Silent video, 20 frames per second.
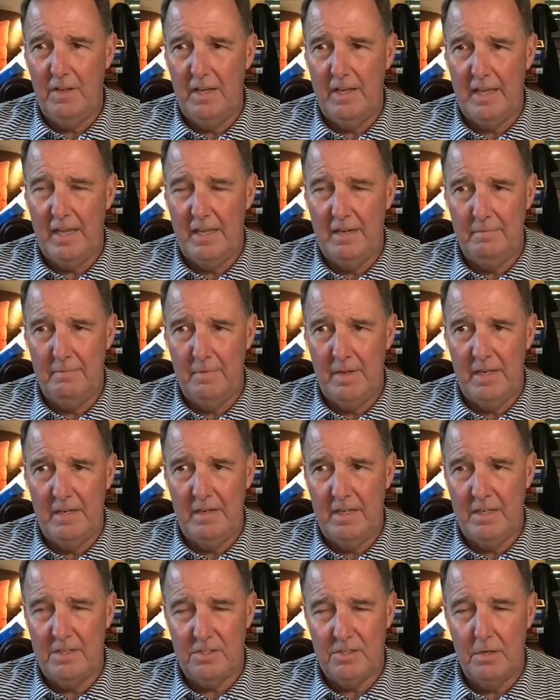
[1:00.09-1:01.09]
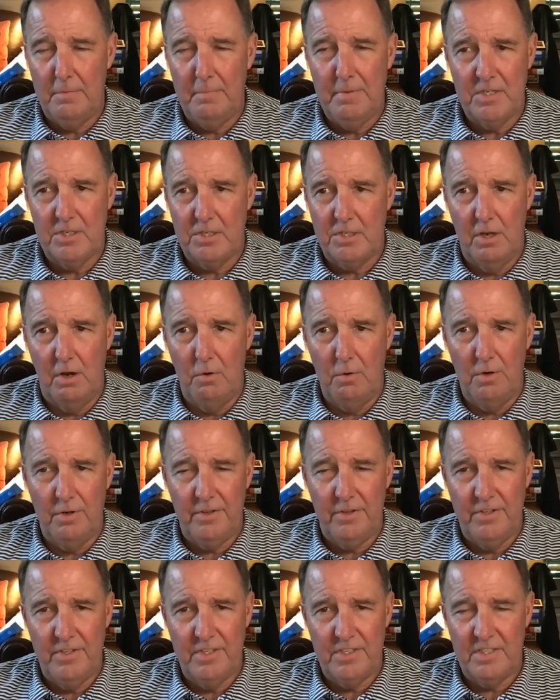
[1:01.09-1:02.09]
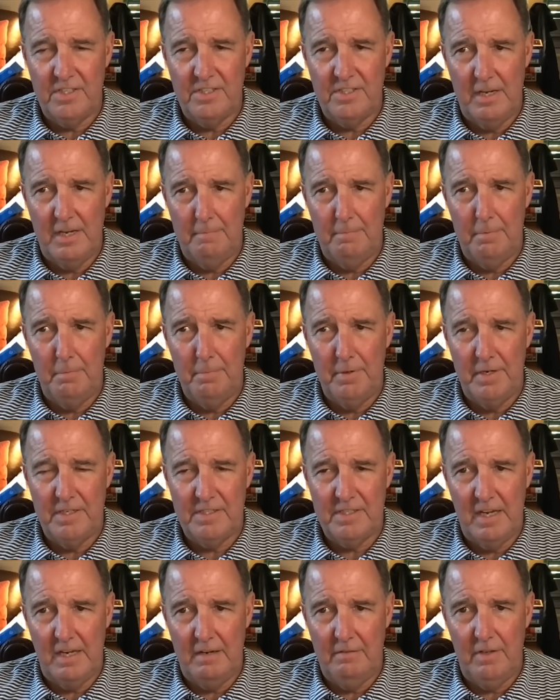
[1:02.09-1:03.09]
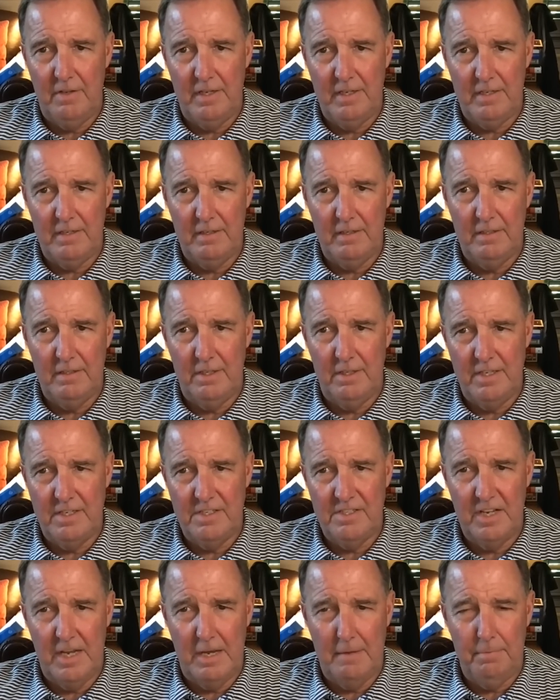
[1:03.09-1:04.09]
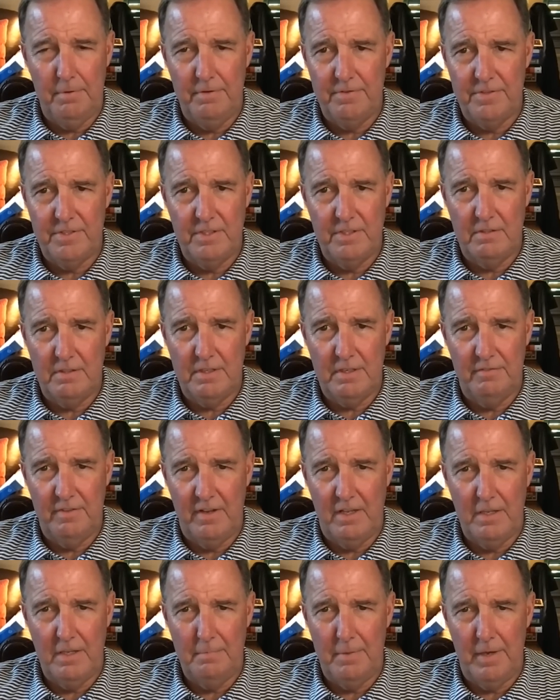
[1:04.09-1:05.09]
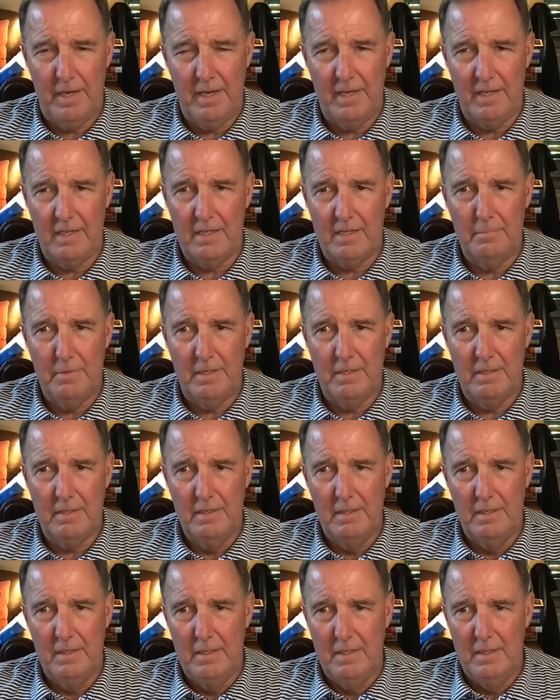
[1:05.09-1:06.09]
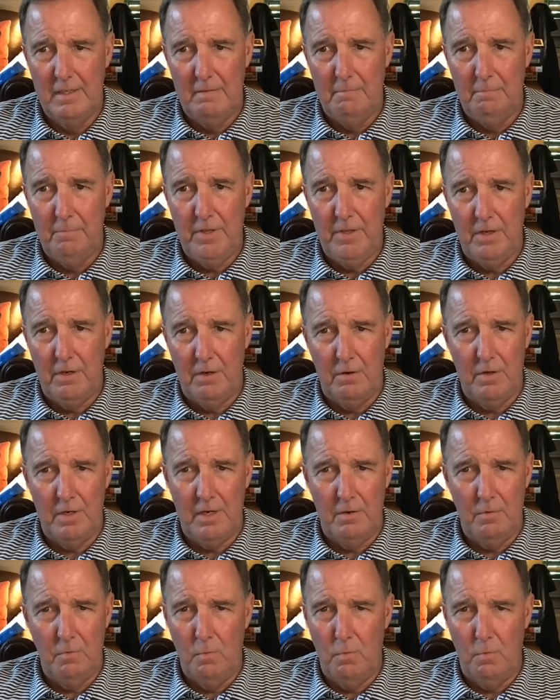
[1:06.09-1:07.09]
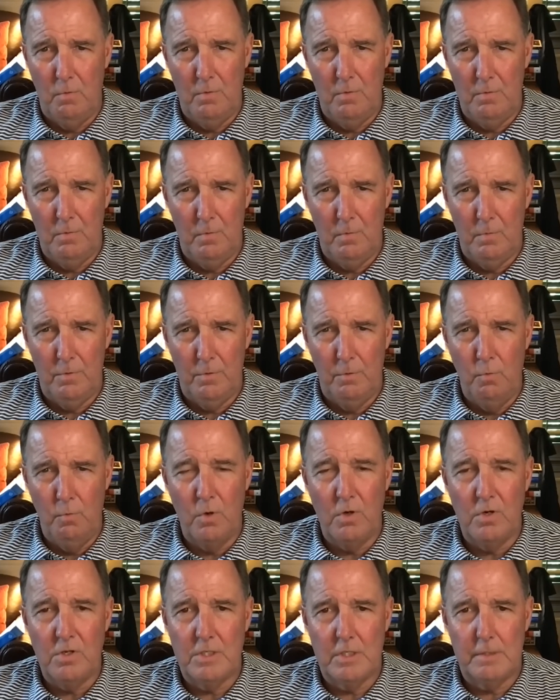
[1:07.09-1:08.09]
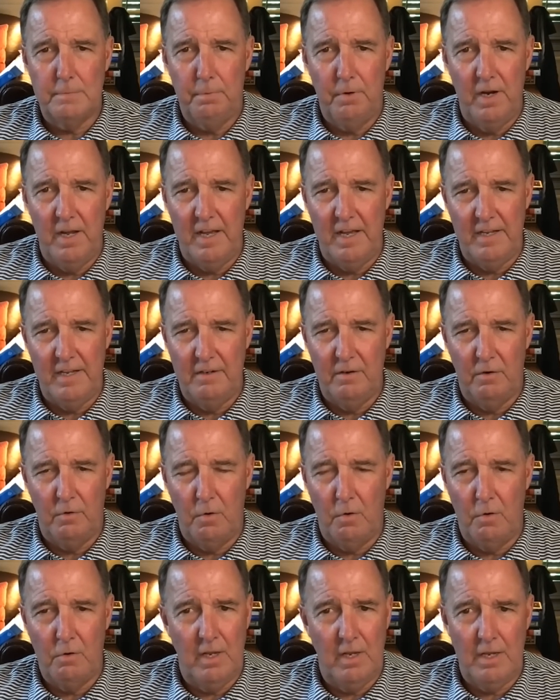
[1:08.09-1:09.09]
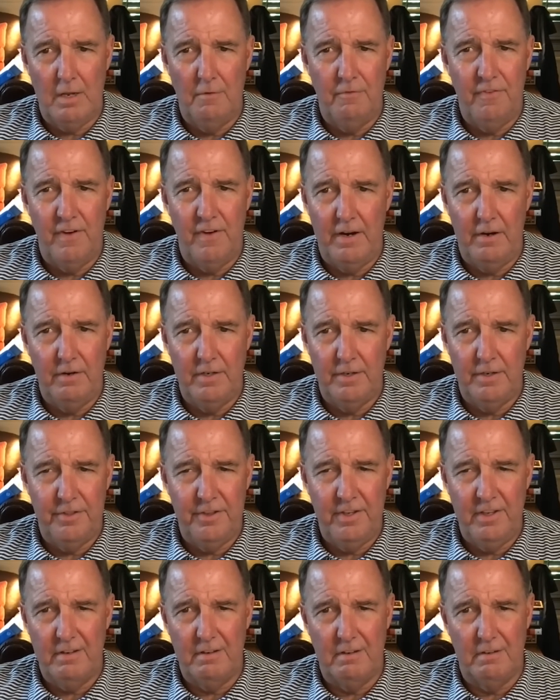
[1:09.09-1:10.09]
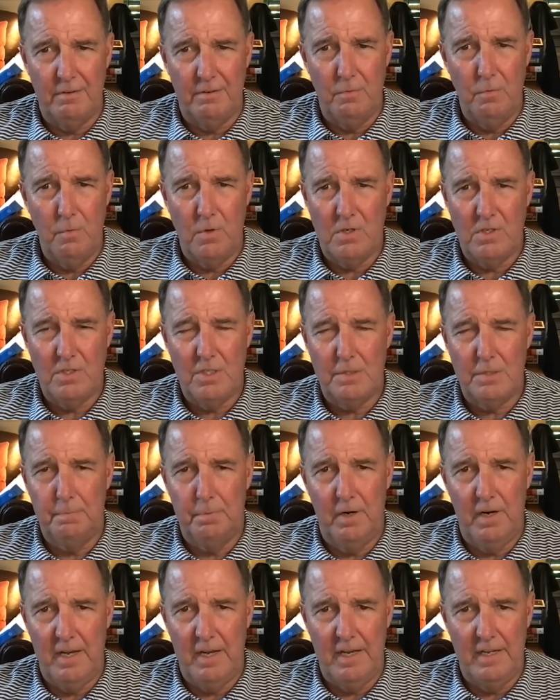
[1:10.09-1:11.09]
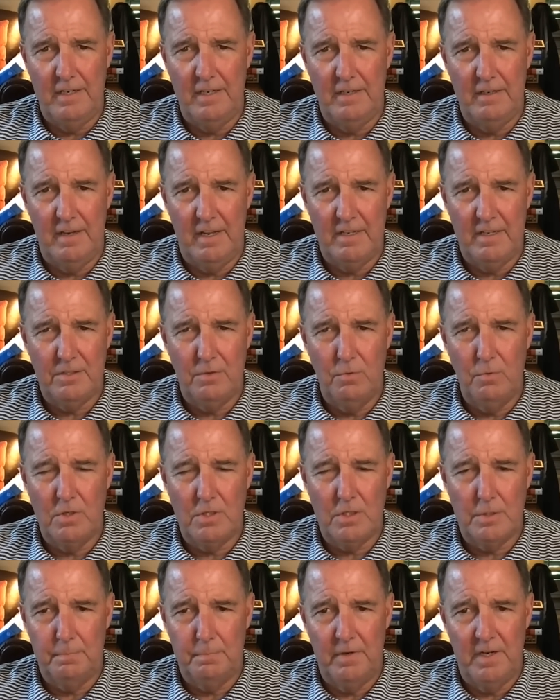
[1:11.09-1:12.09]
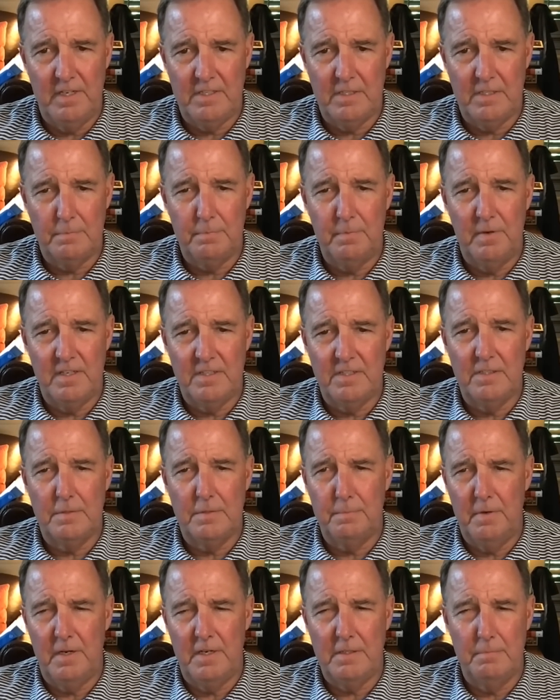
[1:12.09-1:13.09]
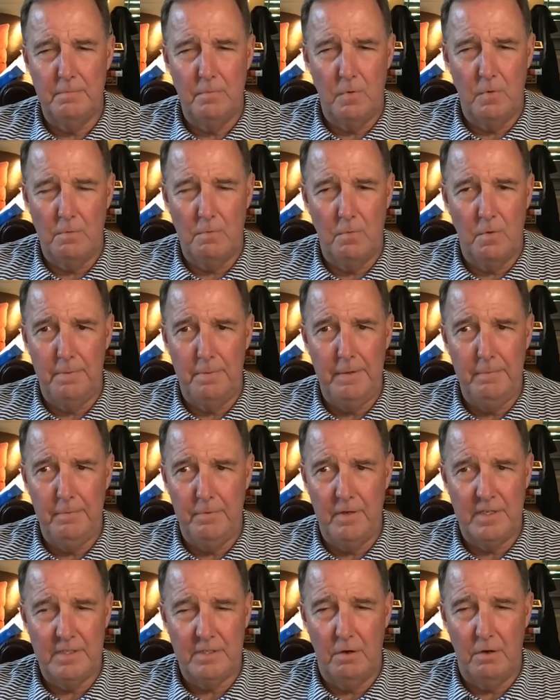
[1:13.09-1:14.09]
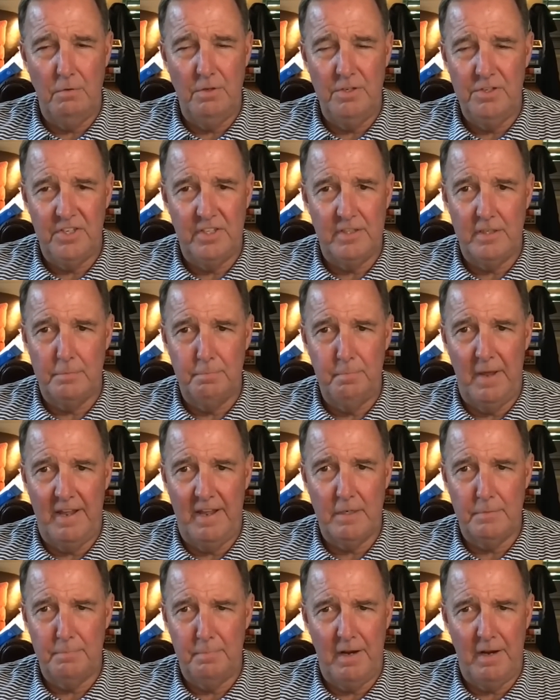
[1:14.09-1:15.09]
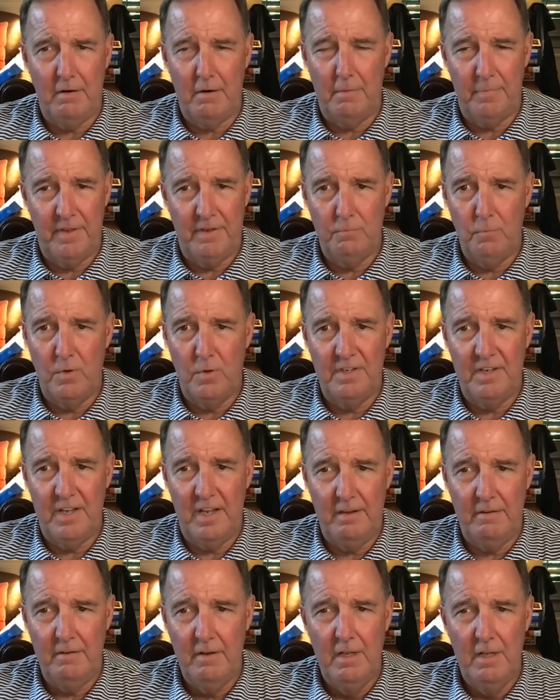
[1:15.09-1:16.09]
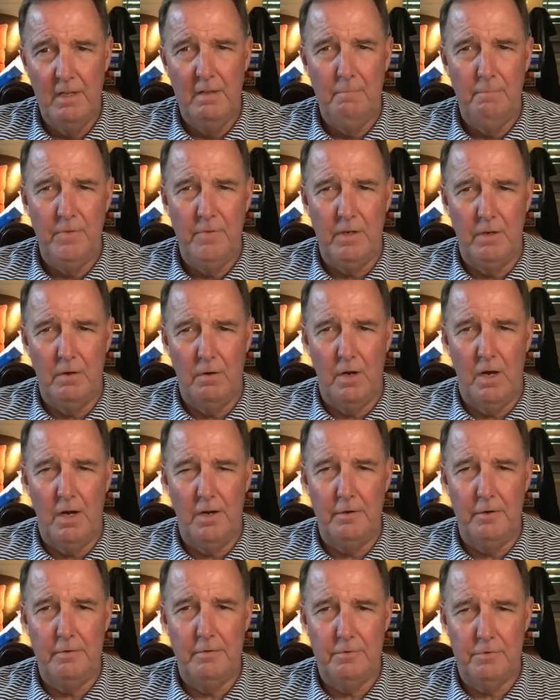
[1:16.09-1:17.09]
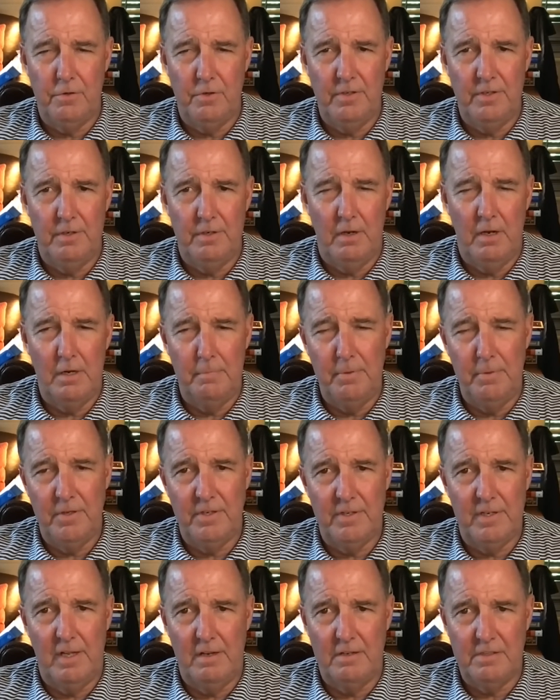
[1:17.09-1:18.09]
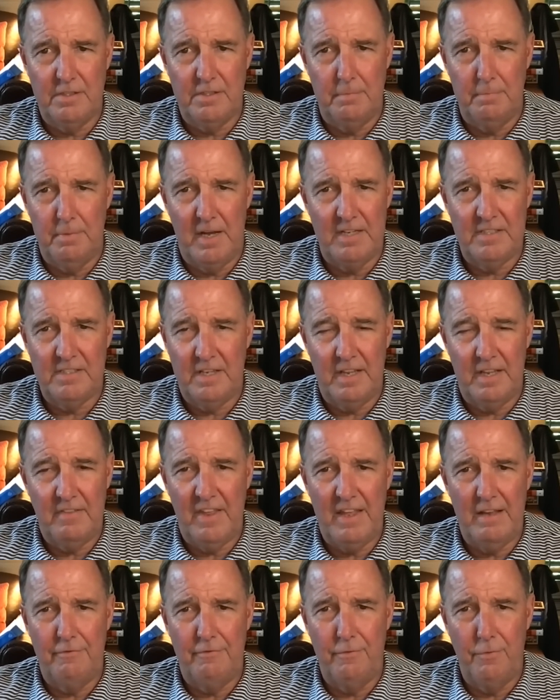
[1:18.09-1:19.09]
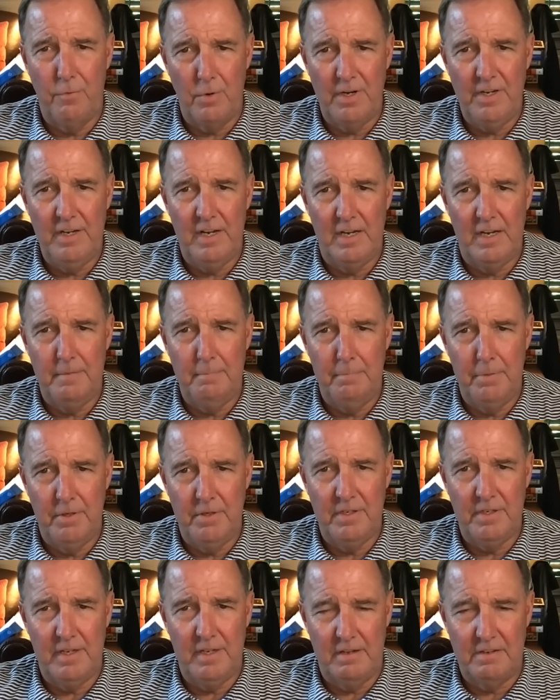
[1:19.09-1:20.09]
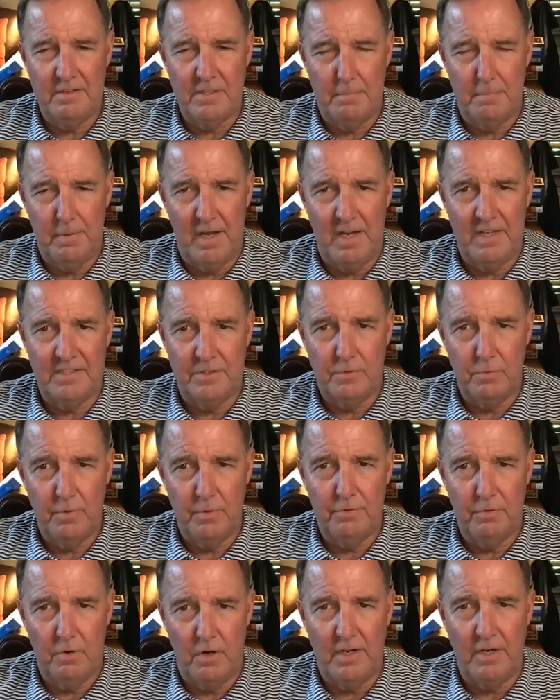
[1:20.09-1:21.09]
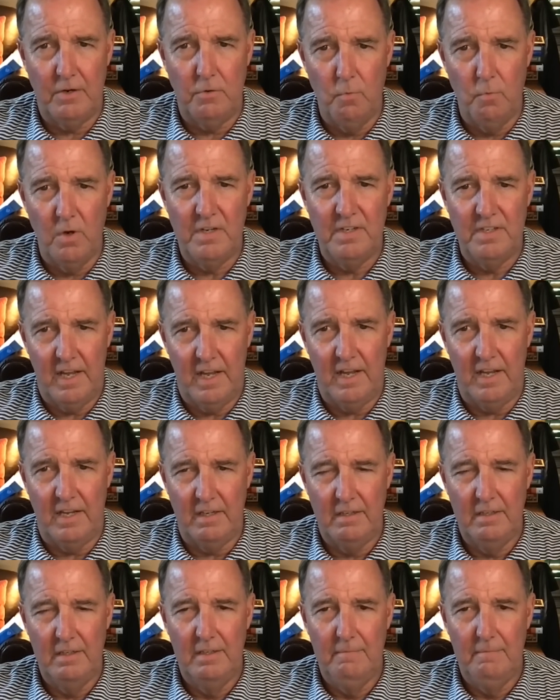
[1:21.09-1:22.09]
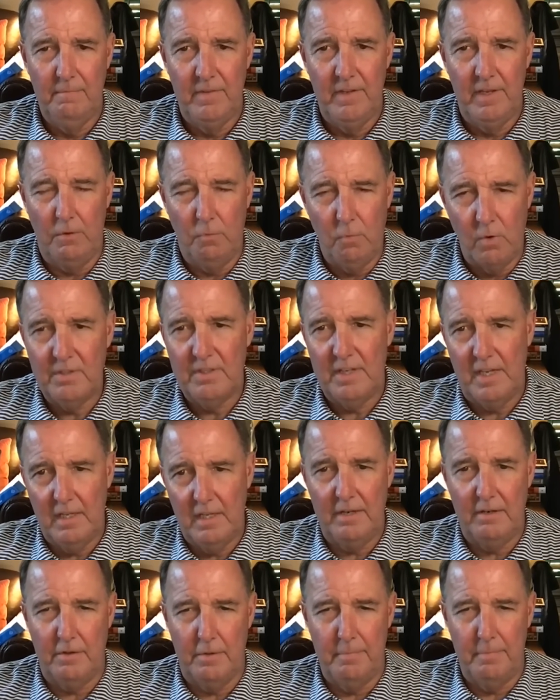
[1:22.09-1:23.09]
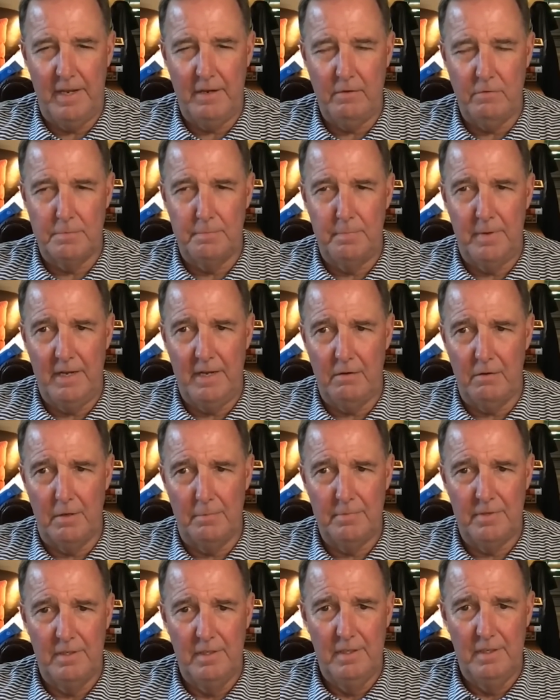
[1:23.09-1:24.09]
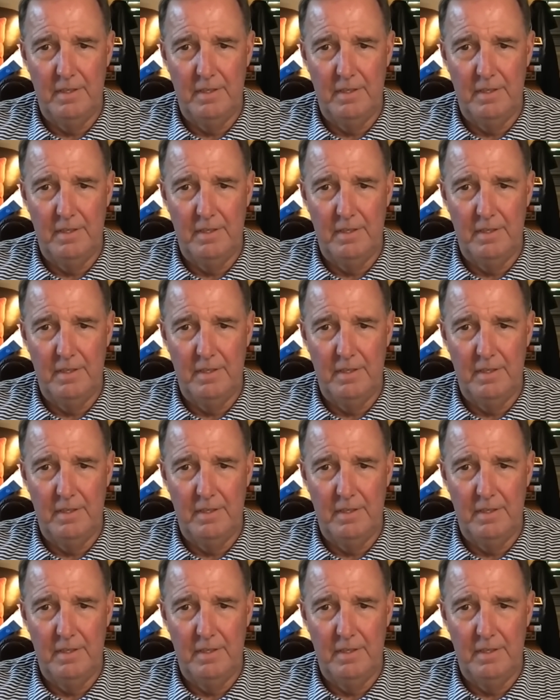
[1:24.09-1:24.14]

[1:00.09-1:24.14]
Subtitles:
like, and it's going to be slower than this example, but it's kind of like the example of Silicon Valley Bank. I mean, the word spread, or like a fire in a theater, the word spread, and as the word spreads and spreads and spreads, and more people realize, holy shit, this bank is bankrupt. Then one day, $100 billion of deposits. They had $49 billion of deposits withdrawn in one day. And one day later, the bank was bankrupt.